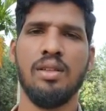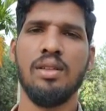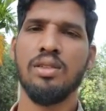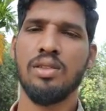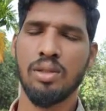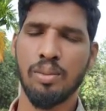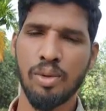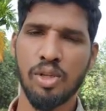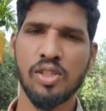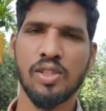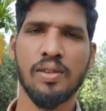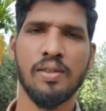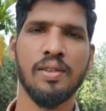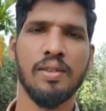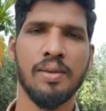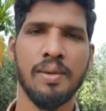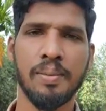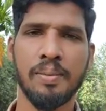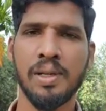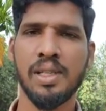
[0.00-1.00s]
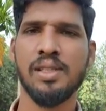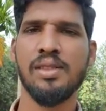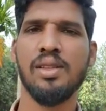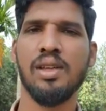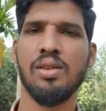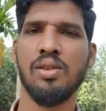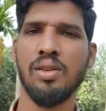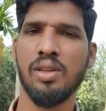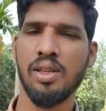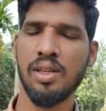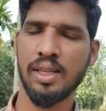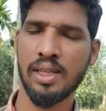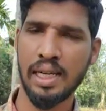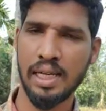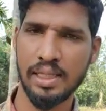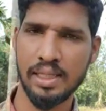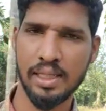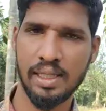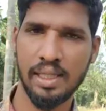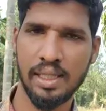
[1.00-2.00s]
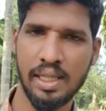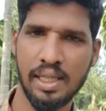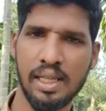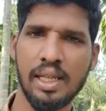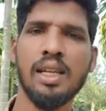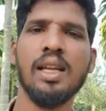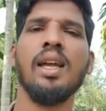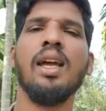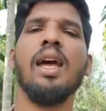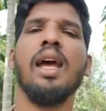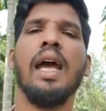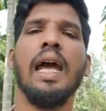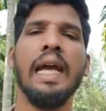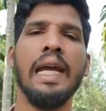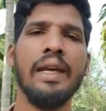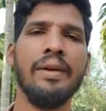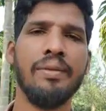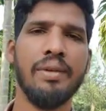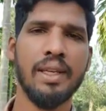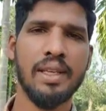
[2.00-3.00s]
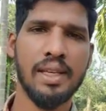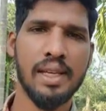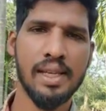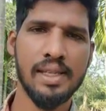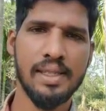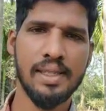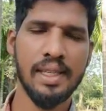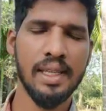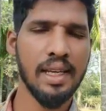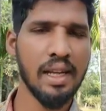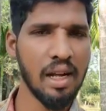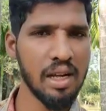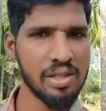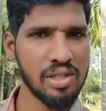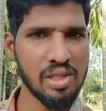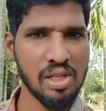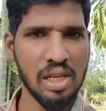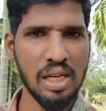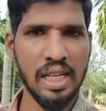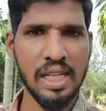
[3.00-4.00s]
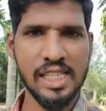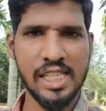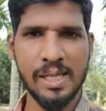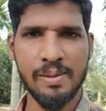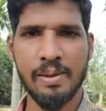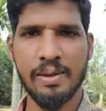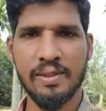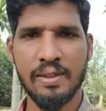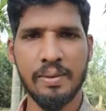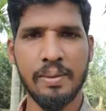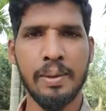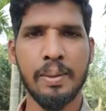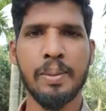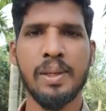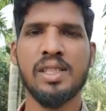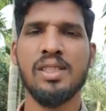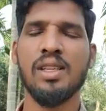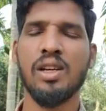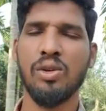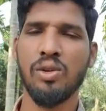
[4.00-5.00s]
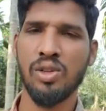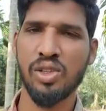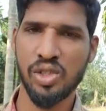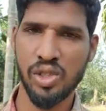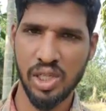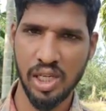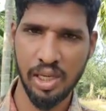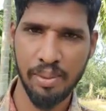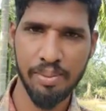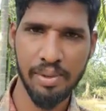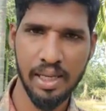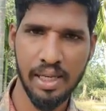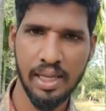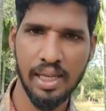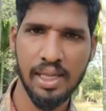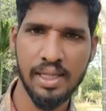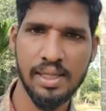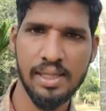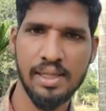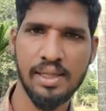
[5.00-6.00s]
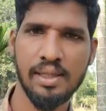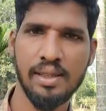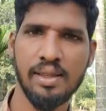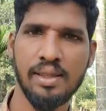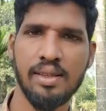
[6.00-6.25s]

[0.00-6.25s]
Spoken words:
So most of the peoples they doing cattle rearing, and we can see in Australia some of the peoples they doing sheep rearings.